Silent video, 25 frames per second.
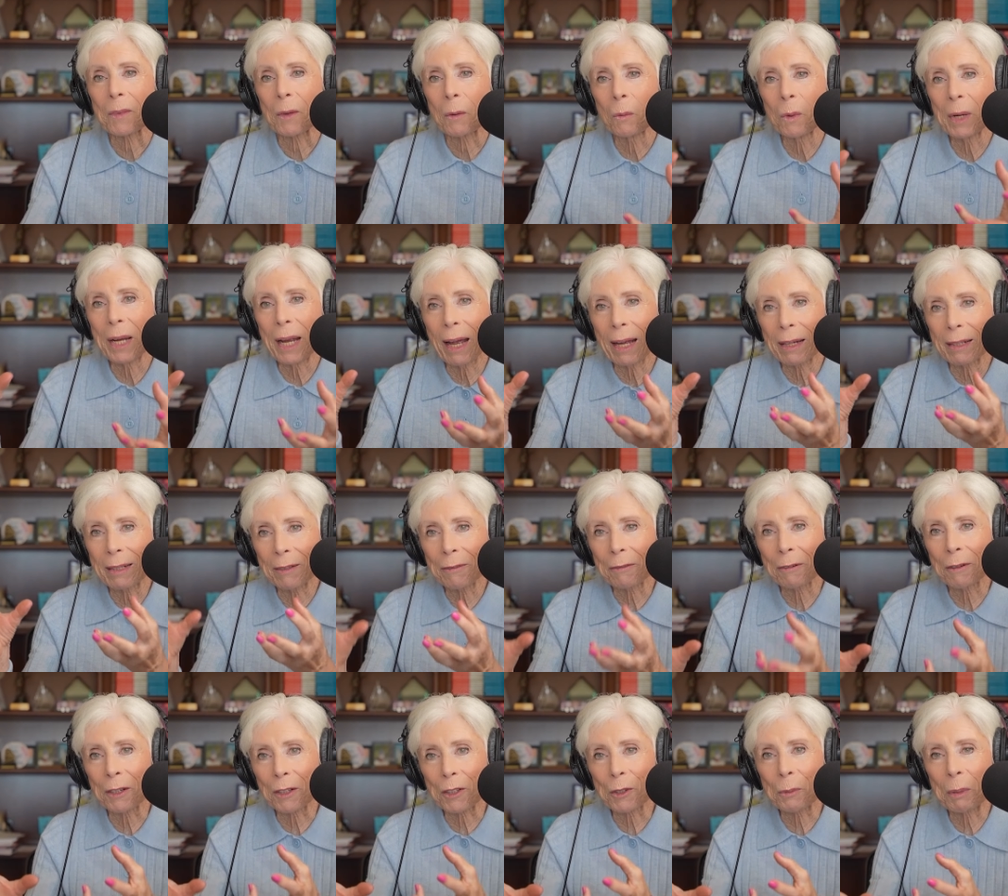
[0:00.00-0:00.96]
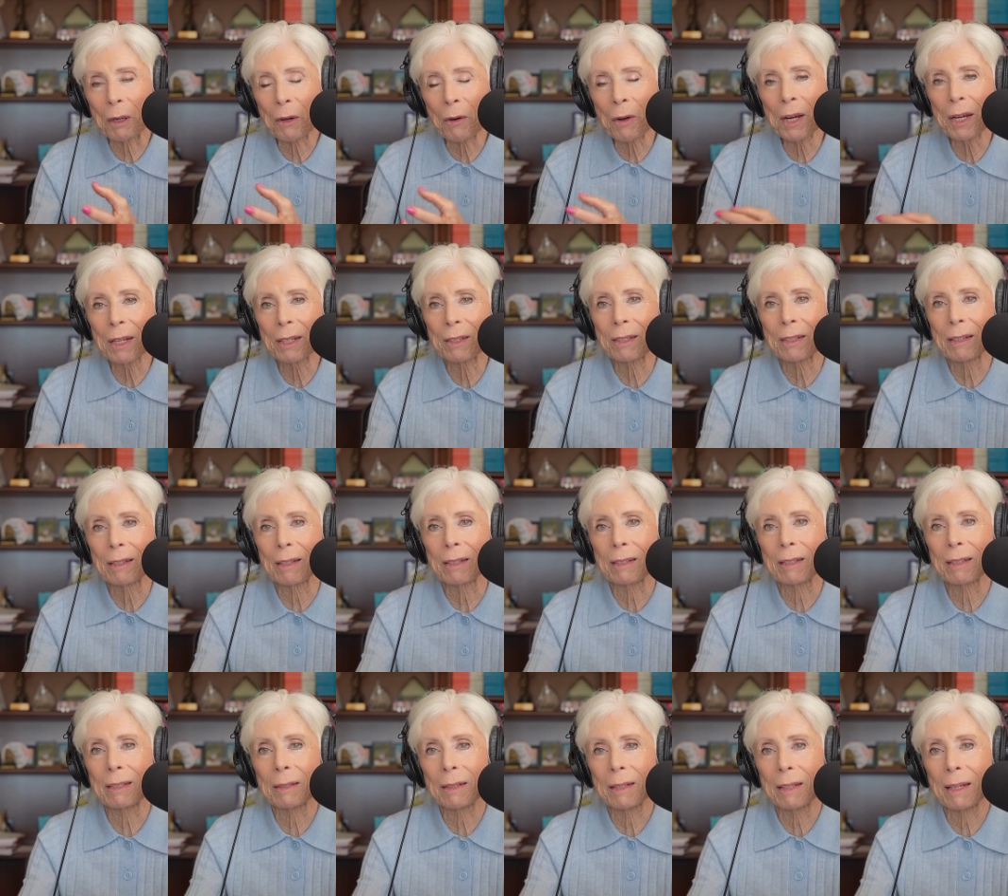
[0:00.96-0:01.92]
We had different
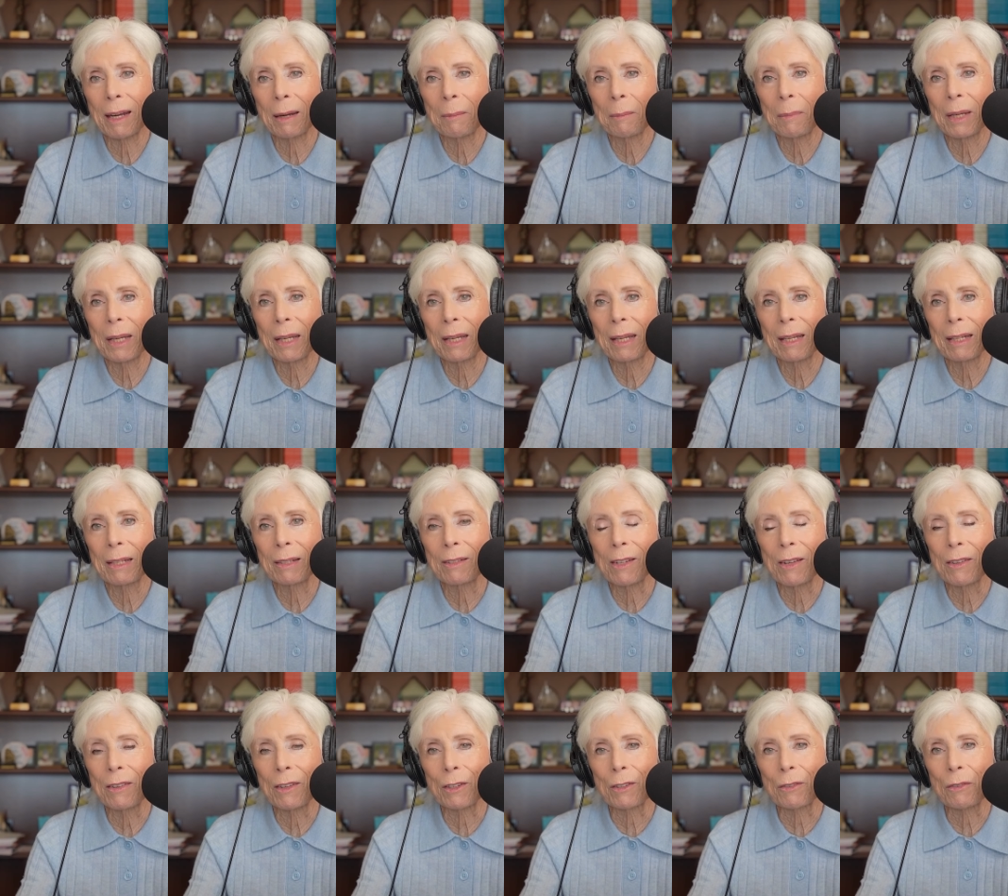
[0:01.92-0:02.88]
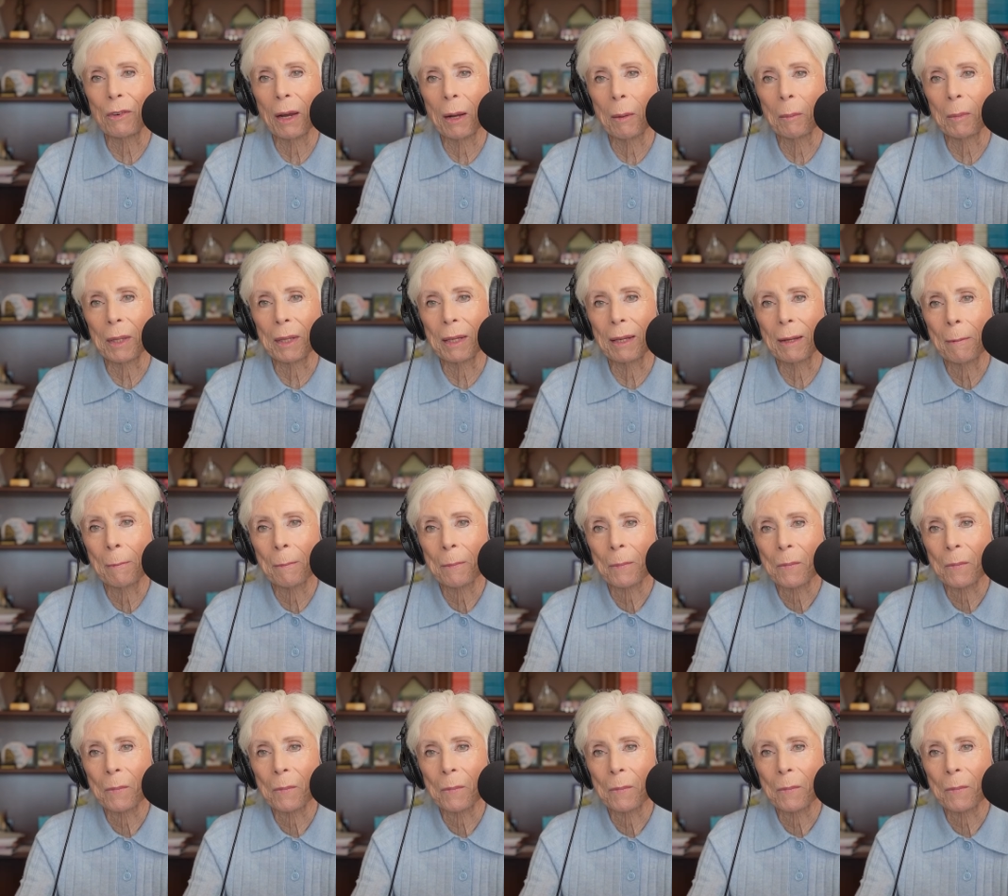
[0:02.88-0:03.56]
experiences being kids in this family.